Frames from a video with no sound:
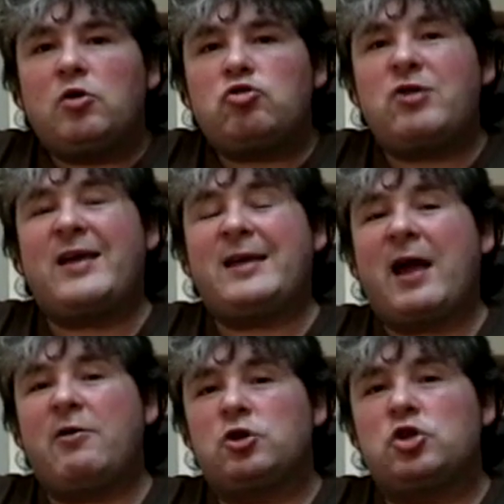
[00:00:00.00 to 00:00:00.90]
create
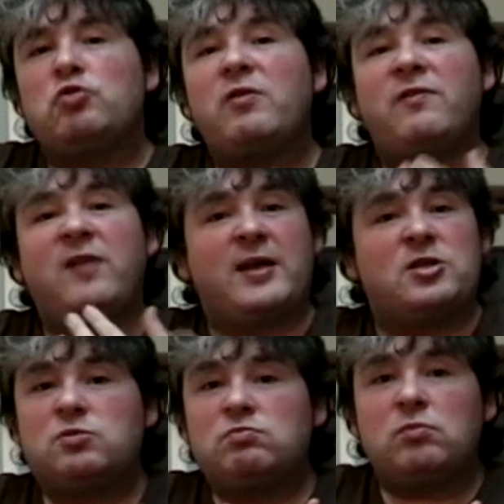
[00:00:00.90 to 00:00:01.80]
characters who
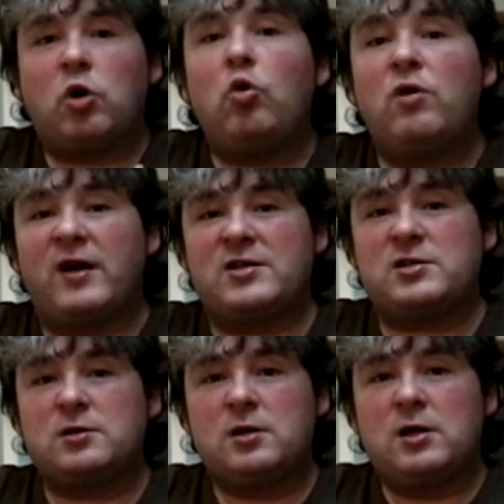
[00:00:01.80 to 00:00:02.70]
reflect all of
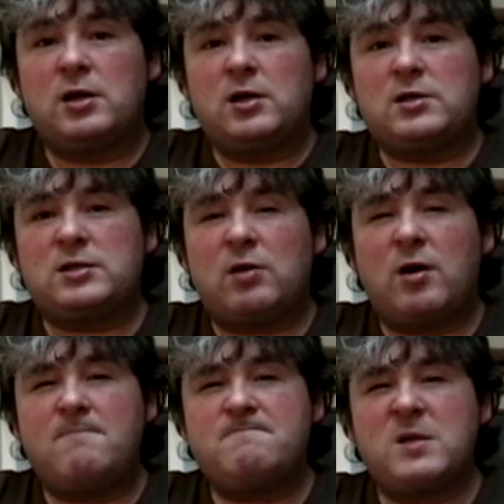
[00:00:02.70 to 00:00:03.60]
us.
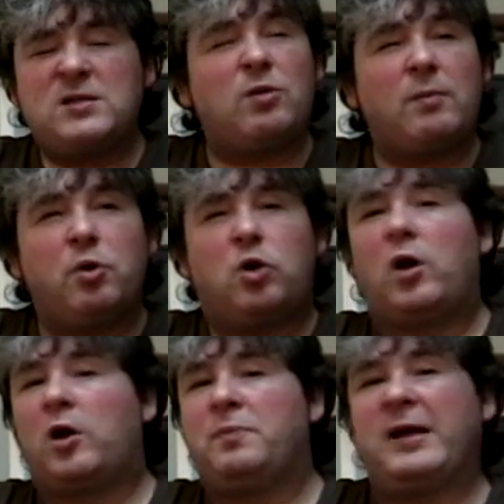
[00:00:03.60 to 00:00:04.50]
So there's no one book
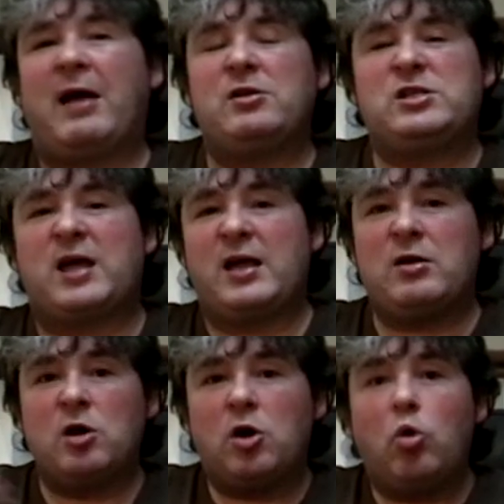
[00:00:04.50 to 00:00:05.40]
where I could pick out and
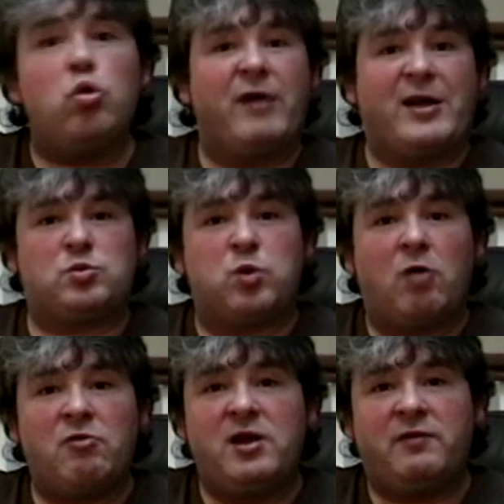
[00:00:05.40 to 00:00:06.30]
say, oh, that's where
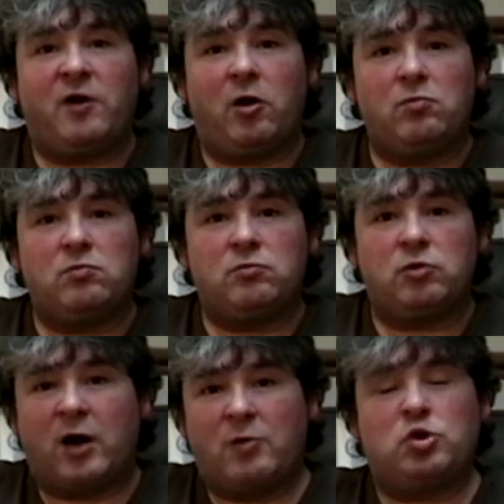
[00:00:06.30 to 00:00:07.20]
I really felt
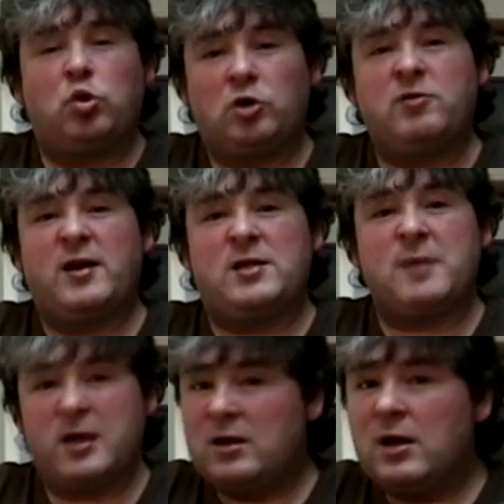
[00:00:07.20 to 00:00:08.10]
the writer was talking directly to
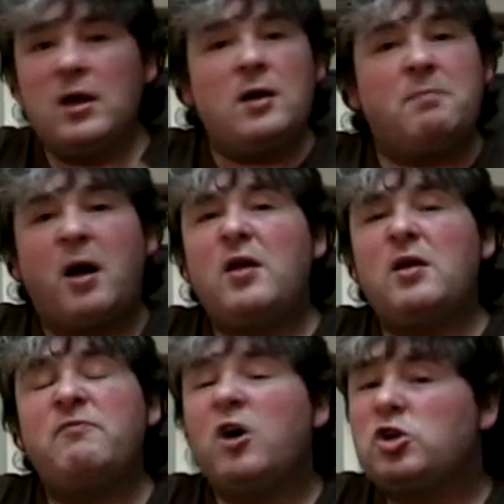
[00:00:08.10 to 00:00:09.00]
me. But
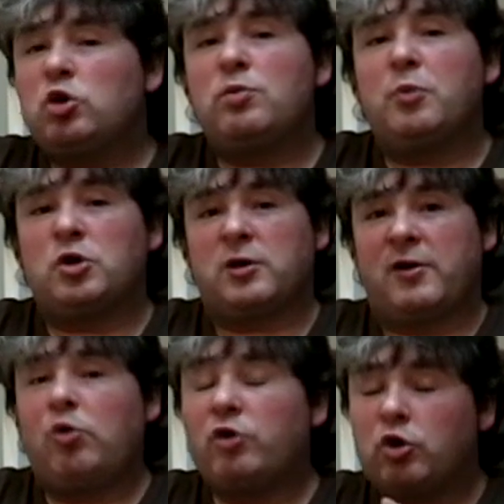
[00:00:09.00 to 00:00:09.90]
in virtually all the books I've
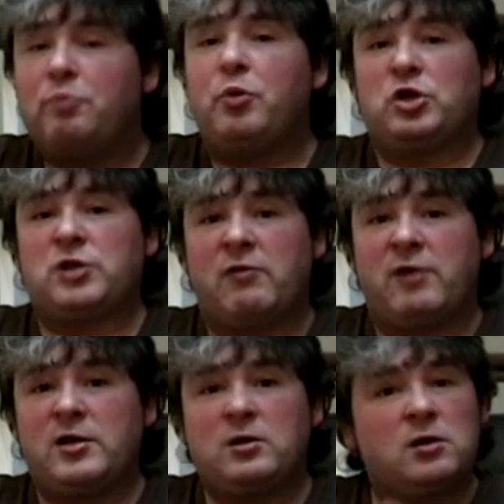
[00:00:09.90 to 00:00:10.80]
read, all the good books I've
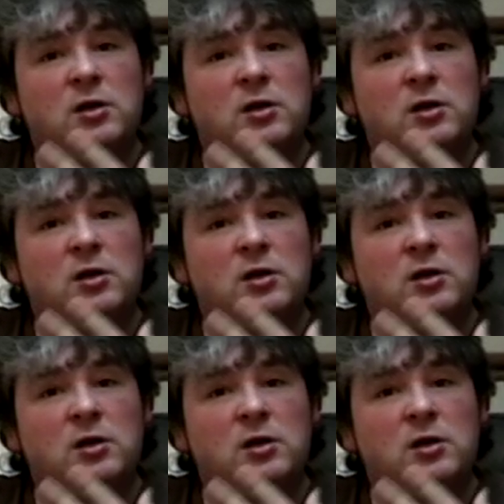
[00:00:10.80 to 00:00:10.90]
read,